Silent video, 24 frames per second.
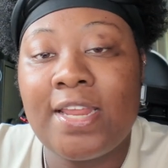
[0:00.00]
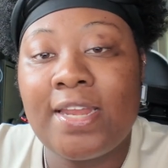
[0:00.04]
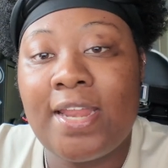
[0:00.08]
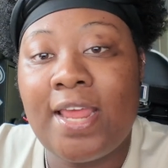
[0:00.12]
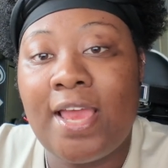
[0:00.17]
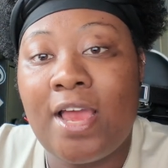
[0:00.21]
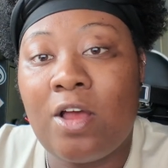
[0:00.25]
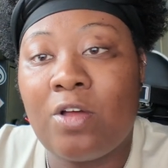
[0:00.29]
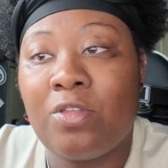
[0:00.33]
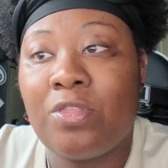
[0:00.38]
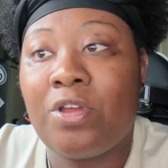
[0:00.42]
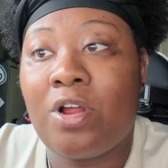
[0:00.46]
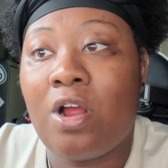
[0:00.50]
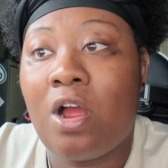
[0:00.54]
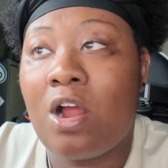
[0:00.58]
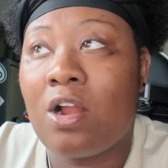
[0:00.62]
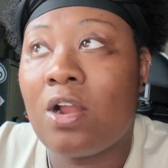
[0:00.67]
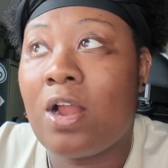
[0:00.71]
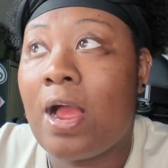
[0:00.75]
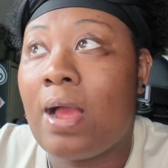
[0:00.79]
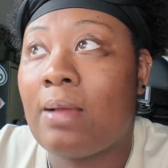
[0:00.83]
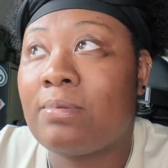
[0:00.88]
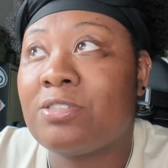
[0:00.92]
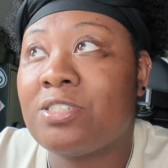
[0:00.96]
Now, there
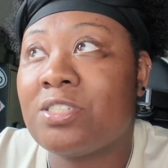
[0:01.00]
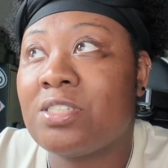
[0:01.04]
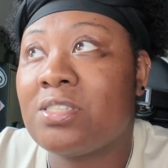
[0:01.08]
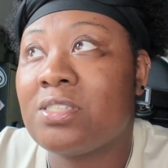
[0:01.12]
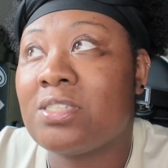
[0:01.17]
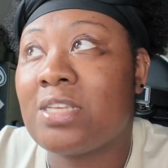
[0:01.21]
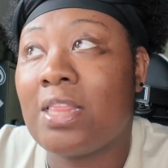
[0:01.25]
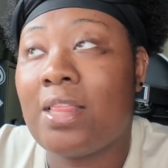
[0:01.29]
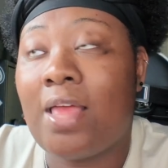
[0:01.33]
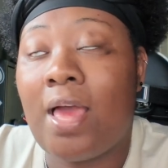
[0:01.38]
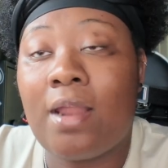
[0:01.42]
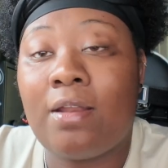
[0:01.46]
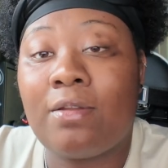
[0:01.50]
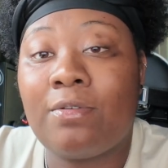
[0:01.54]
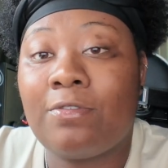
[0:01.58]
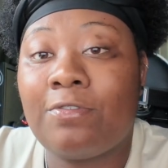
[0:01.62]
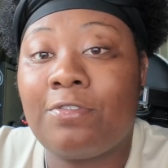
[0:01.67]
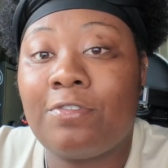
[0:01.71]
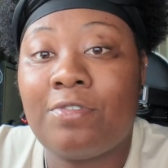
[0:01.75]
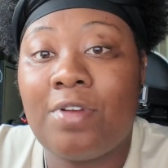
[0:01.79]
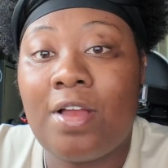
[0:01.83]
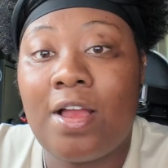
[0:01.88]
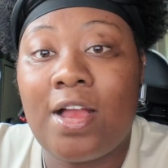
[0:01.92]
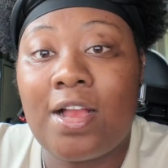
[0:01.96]
are options. A lot
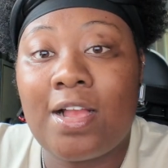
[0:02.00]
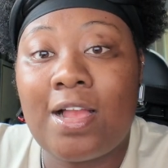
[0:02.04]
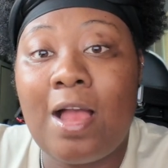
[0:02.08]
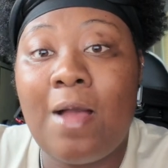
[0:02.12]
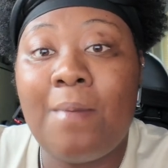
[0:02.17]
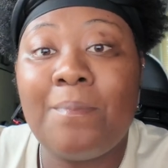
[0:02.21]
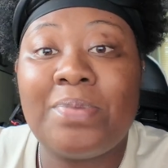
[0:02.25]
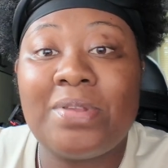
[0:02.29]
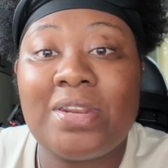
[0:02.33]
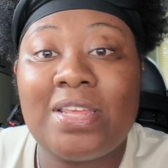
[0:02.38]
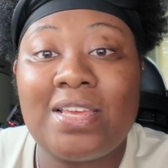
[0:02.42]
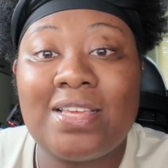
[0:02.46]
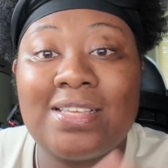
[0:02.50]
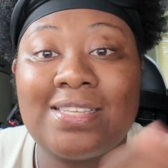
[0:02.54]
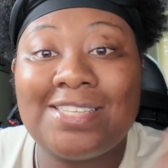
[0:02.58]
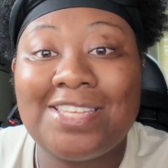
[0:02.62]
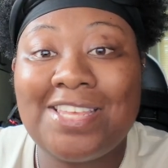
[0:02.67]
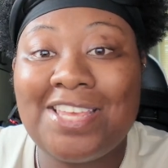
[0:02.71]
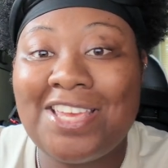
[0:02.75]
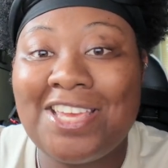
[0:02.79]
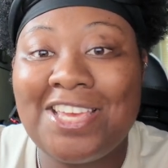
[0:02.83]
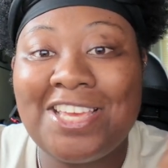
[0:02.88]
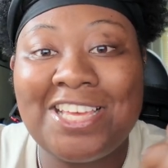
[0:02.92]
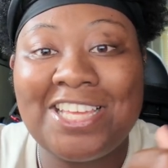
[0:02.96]
of
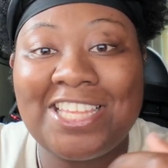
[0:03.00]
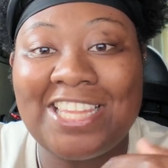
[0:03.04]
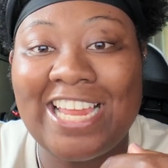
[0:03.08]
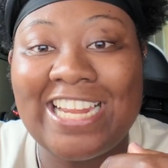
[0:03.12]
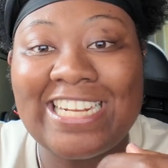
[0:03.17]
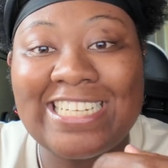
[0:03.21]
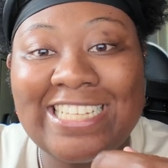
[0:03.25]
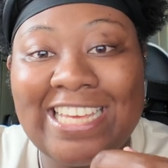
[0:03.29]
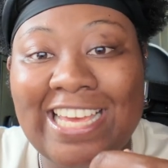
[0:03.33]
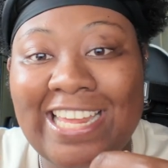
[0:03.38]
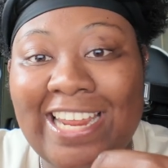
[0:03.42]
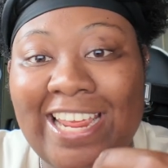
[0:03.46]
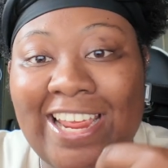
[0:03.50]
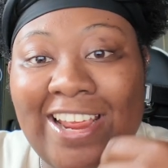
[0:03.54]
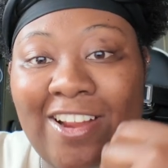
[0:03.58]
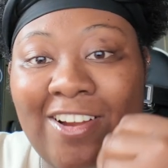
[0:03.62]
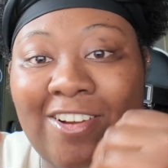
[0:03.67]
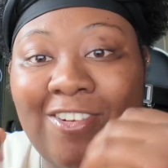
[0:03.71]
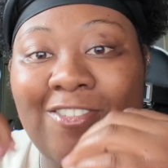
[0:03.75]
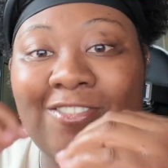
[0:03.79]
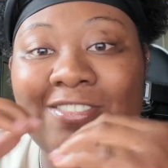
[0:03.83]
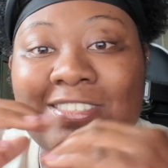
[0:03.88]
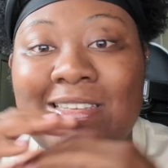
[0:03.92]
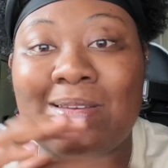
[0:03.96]
companies like Dead
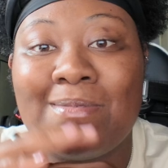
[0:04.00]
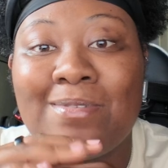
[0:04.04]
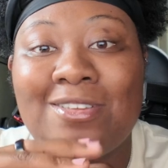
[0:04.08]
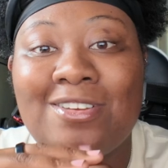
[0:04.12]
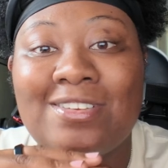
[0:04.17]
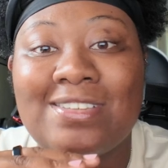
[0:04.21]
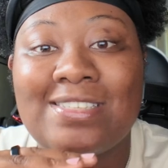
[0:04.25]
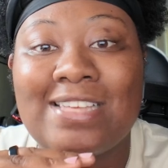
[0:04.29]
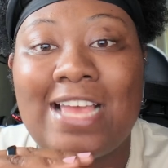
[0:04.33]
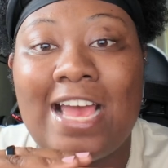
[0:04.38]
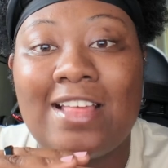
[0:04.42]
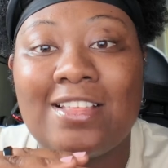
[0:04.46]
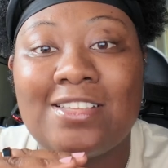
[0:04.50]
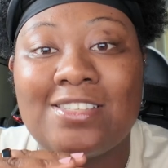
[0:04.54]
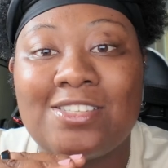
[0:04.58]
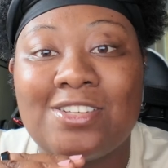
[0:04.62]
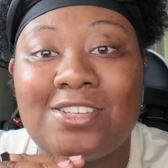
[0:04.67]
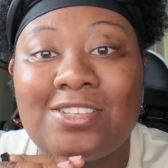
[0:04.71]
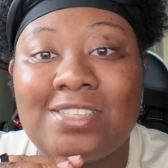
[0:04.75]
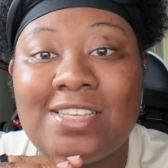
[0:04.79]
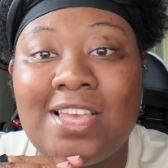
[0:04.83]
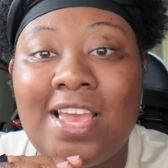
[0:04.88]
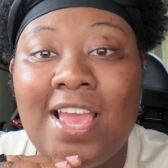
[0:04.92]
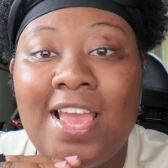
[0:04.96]
Air on some of their
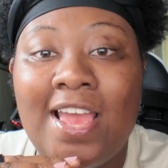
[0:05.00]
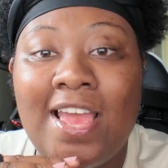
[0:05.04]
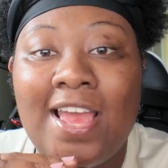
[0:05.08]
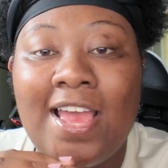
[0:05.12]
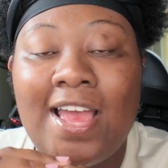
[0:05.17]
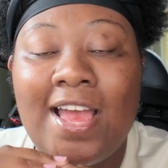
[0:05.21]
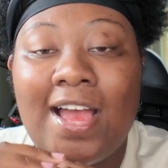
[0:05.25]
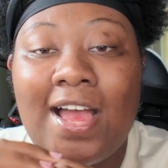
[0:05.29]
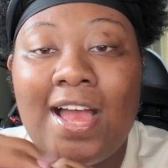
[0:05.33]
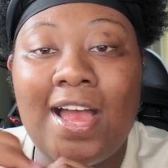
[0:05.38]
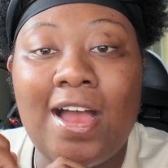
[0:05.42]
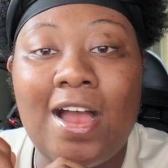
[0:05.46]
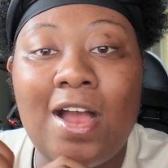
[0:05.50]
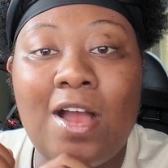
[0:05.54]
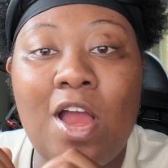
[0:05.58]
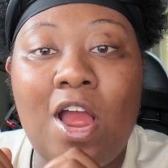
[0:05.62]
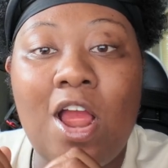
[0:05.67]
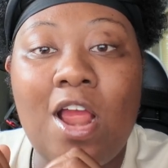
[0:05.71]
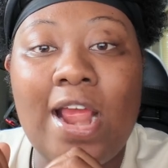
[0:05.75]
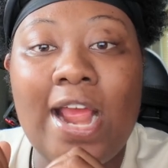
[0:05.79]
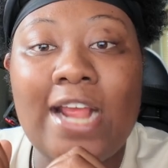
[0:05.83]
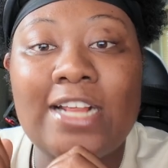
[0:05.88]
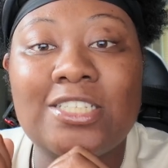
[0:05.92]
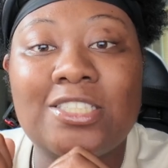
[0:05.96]
silencers
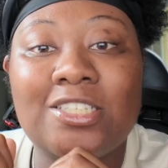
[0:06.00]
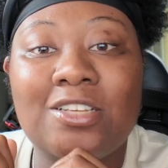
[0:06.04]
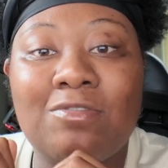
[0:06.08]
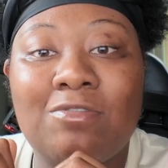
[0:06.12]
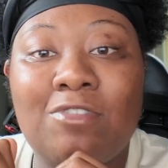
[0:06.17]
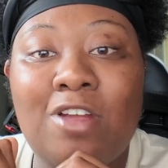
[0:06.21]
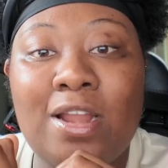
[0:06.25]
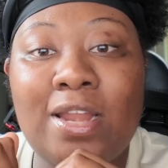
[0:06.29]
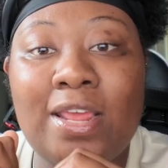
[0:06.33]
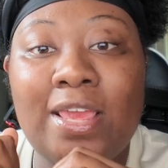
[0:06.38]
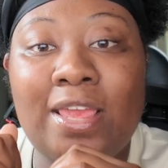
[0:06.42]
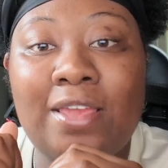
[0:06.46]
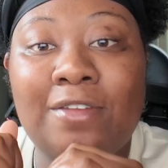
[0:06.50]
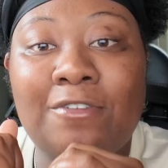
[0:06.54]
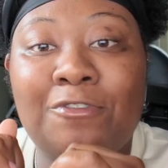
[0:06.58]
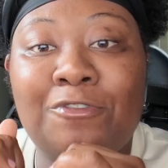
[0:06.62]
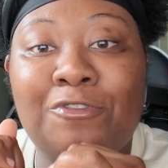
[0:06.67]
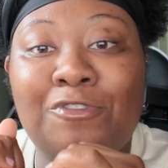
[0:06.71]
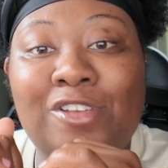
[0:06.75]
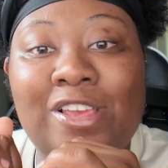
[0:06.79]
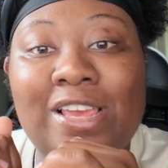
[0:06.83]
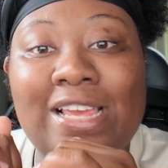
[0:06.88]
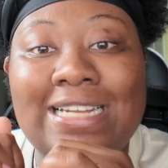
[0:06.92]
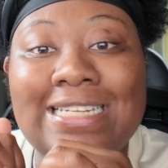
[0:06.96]
are actually running
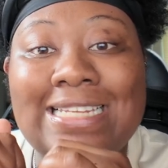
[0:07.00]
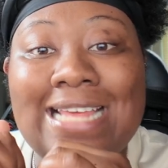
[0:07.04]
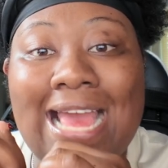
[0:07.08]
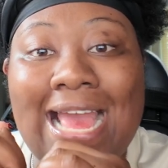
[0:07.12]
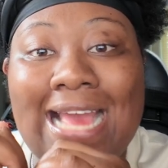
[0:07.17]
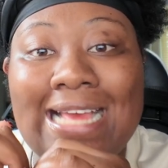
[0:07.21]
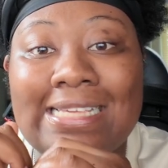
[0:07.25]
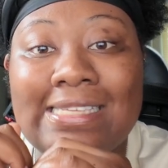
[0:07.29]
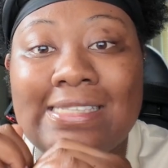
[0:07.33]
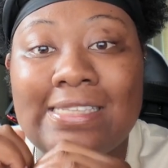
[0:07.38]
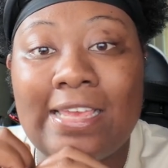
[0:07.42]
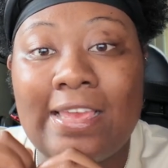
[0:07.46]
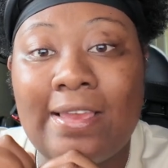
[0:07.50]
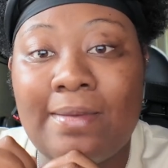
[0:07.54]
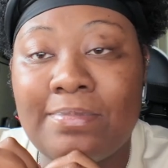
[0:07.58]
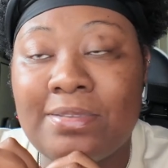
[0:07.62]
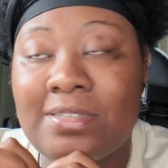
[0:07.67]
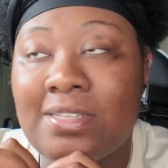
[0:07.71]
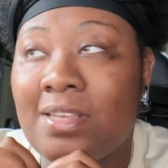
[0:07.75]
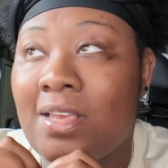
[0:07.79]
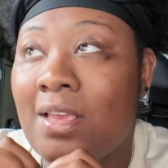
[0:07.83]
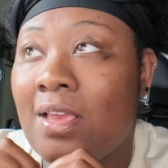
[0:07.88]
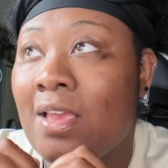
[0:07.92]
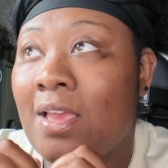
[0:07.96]
free tax
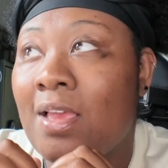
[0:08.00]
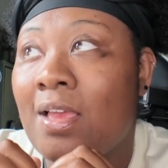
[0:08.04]
stamps